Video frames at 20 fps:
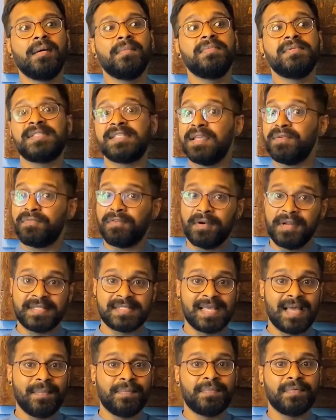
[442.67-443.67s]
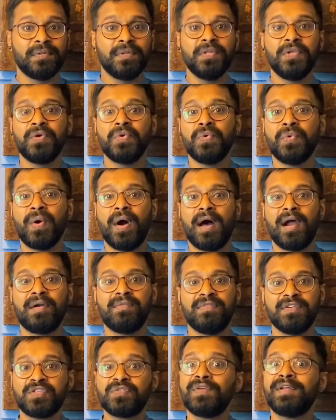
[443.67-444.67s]
Say, for example, you are
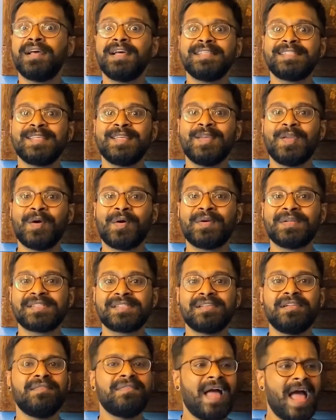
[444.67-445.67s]
visualizing yourself